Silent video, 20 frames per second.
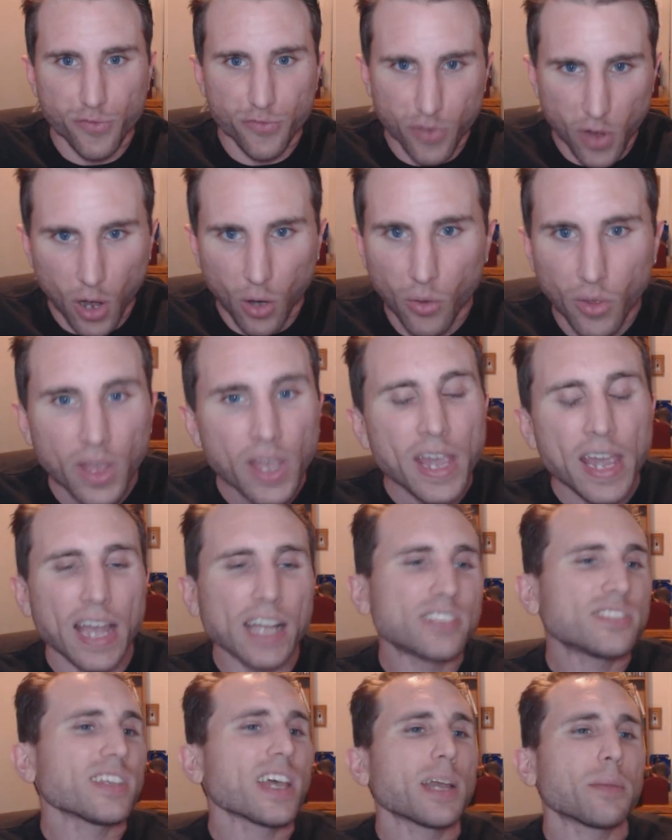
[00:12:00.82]
your phone.
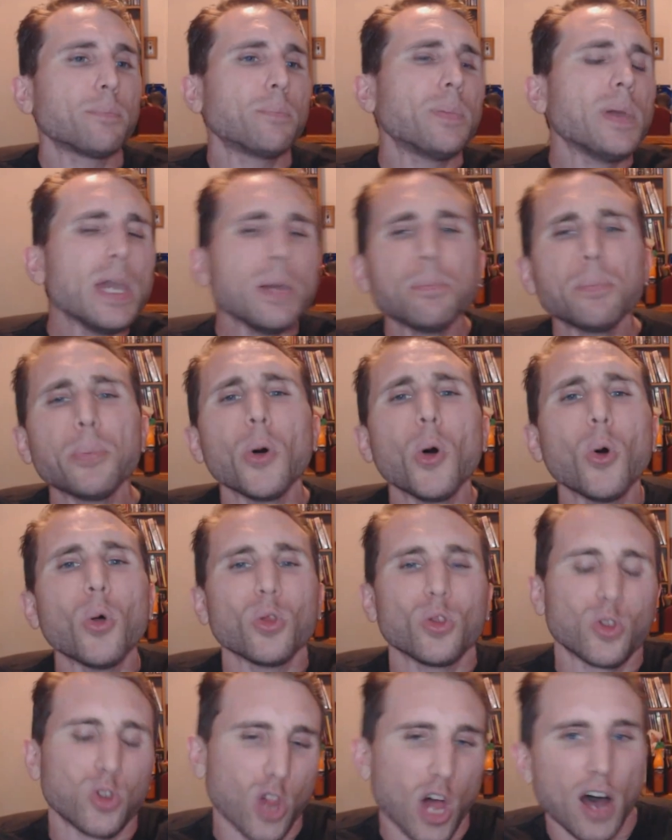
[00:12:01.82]
It's like
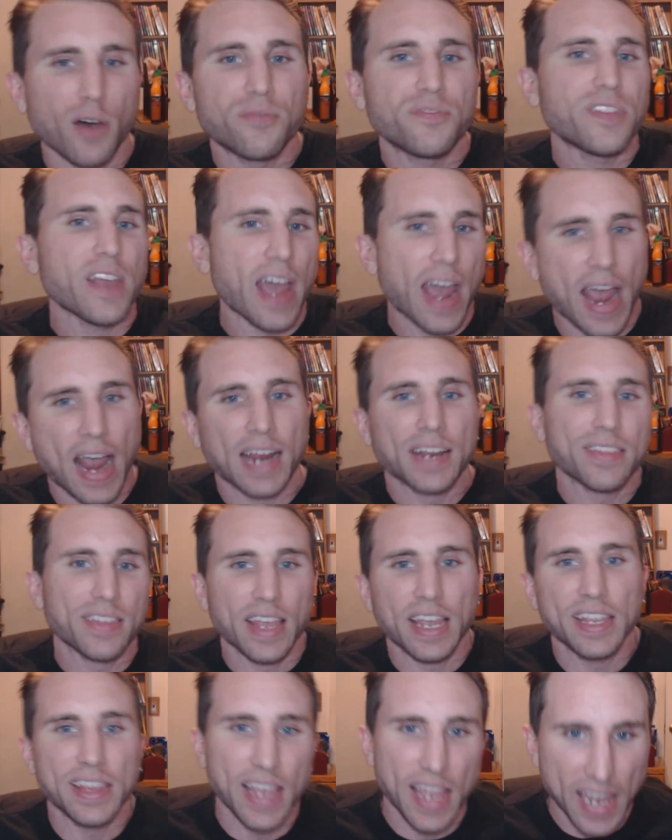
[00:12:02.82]
people love to
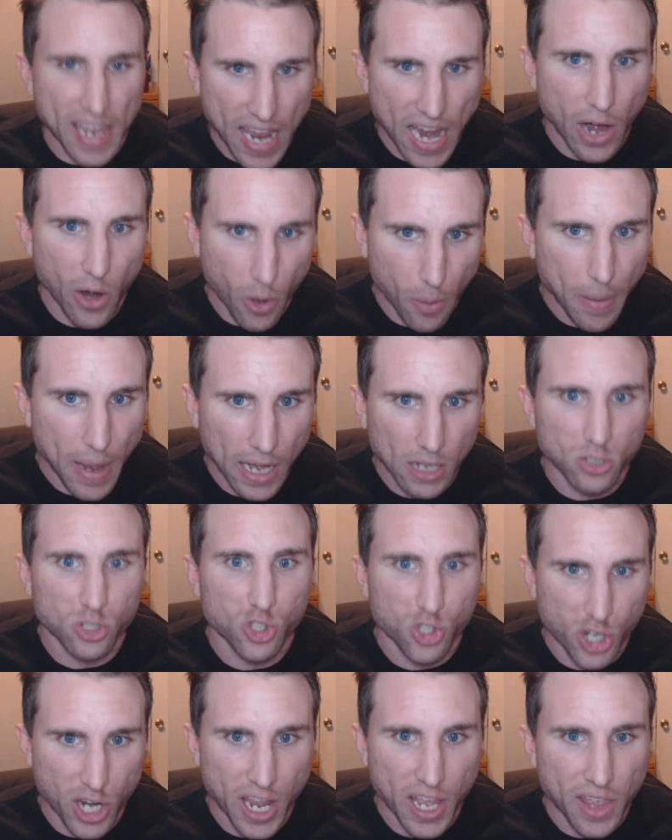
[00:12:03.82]
act like they care
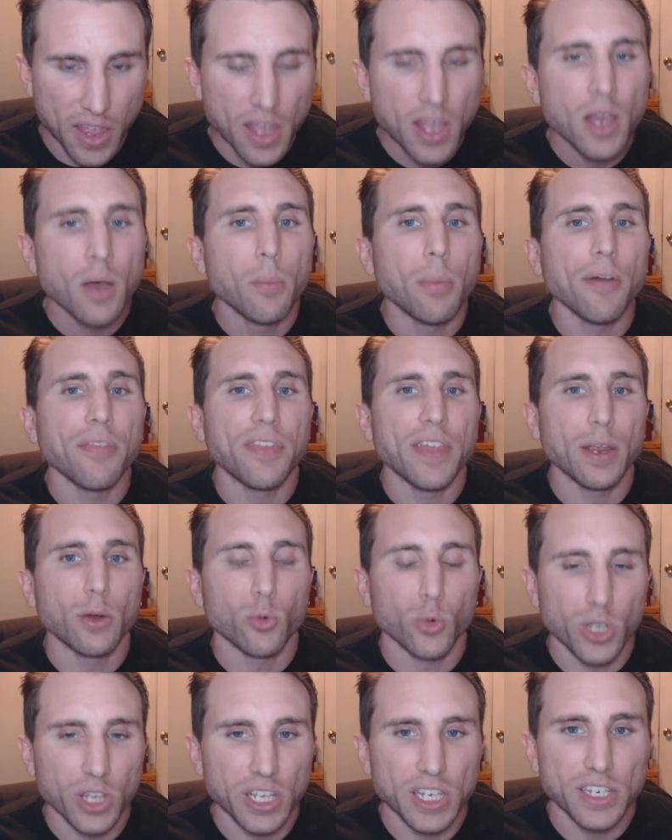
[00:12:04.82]
about shit, but
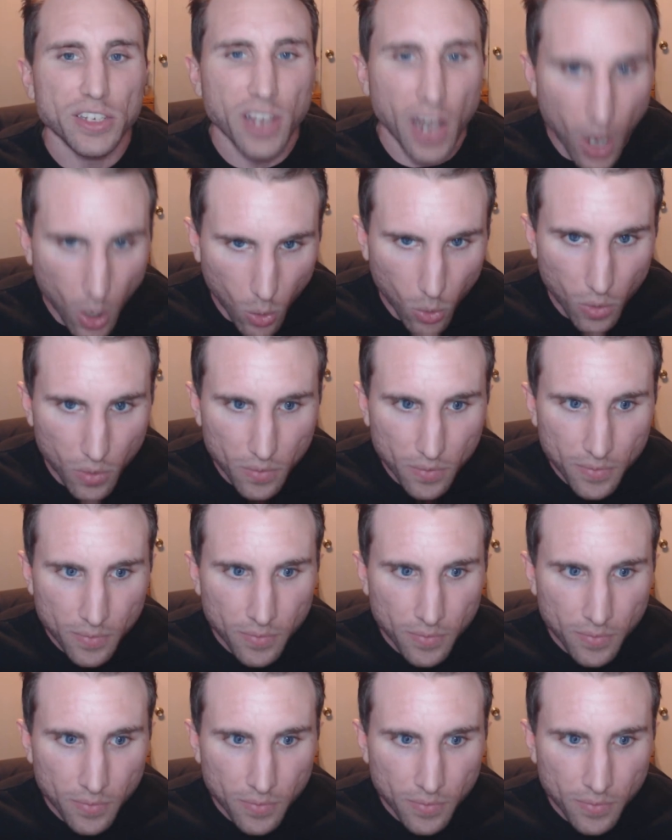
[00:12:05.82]
they really don't.